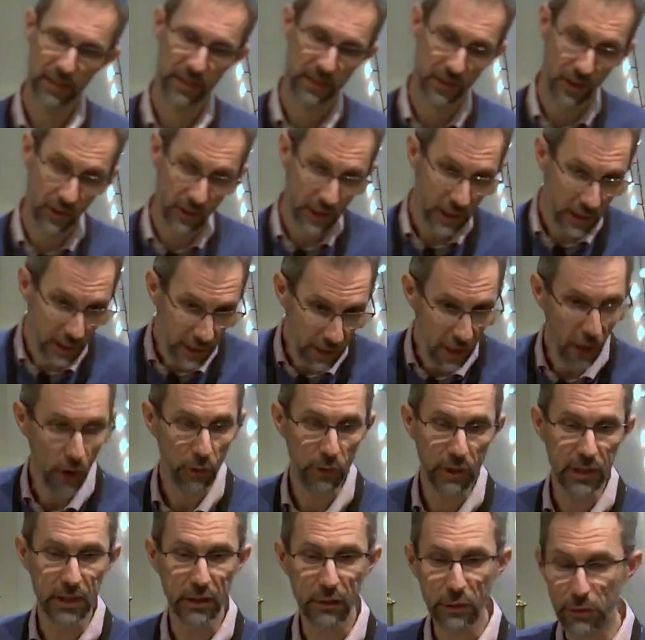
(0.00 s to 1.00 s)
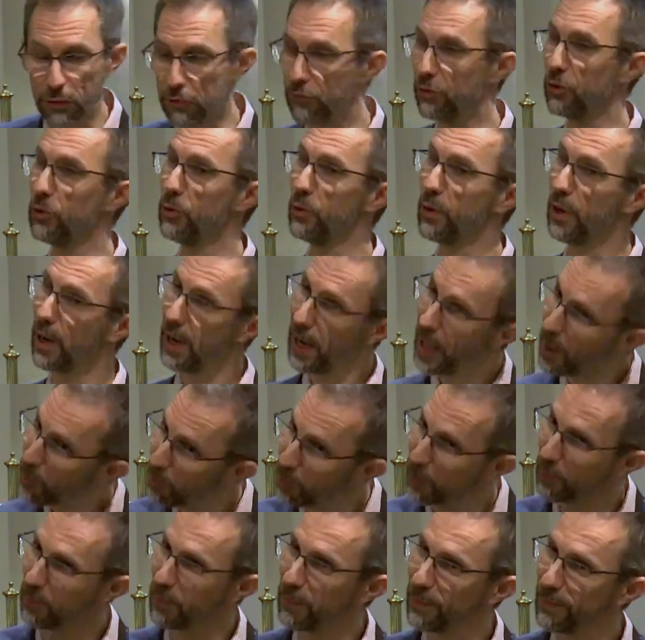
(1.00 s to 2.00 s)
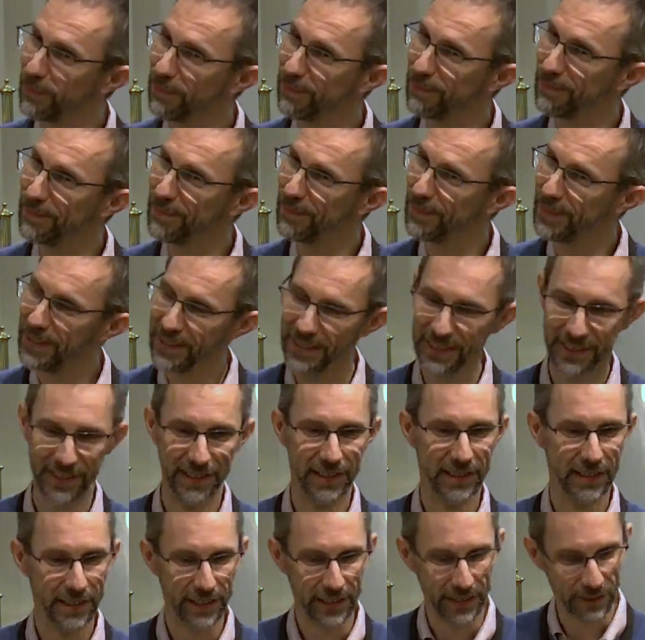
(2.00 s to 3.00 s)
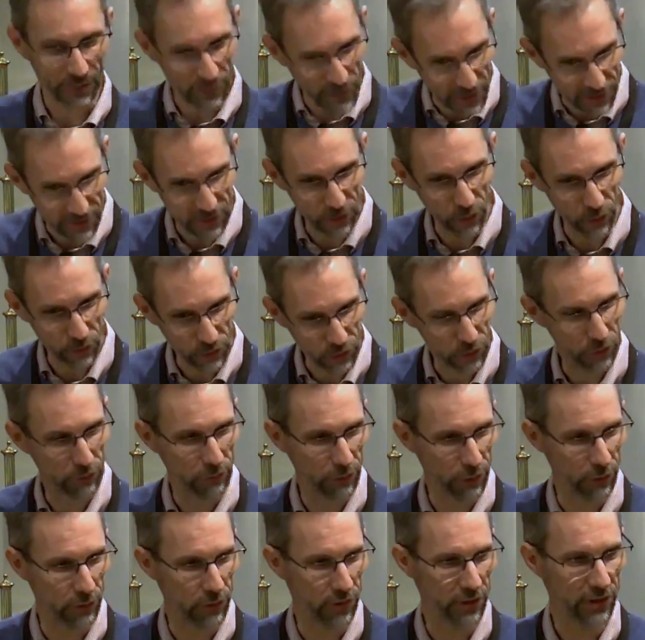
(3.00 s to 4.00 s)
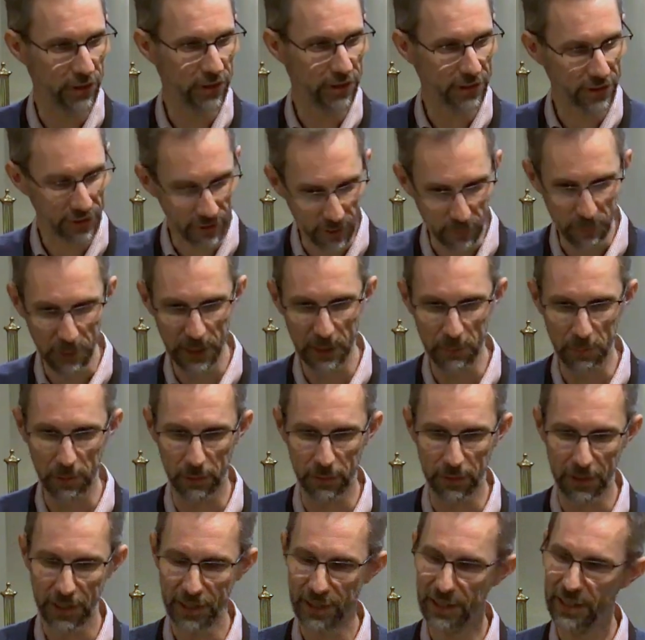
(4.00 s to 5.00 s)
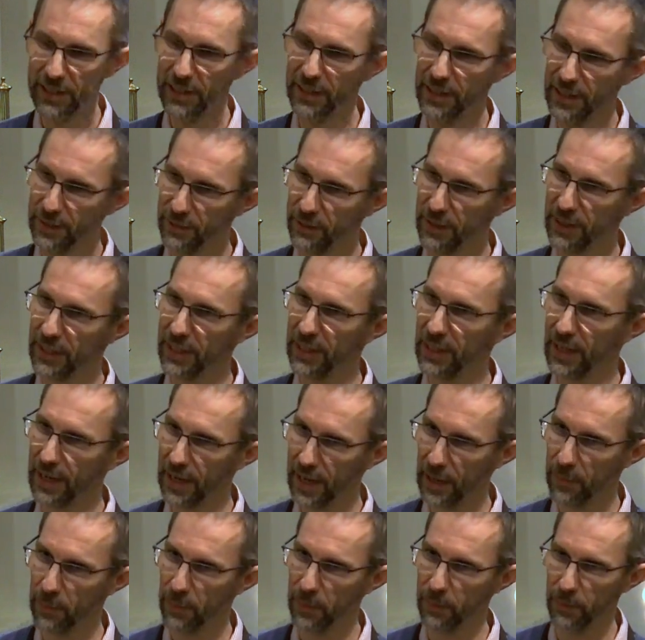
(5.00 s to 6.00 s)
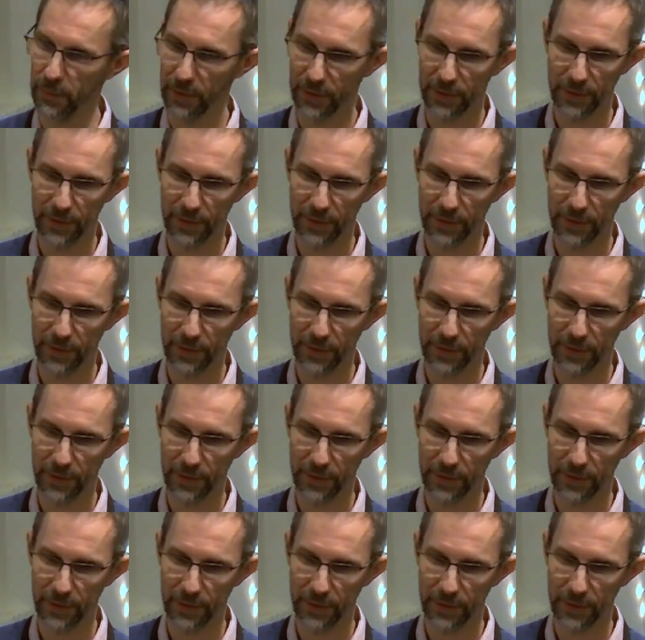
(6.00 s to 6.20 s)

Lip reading: like going through Clapham, if that's not too rude to the people living in Clapham.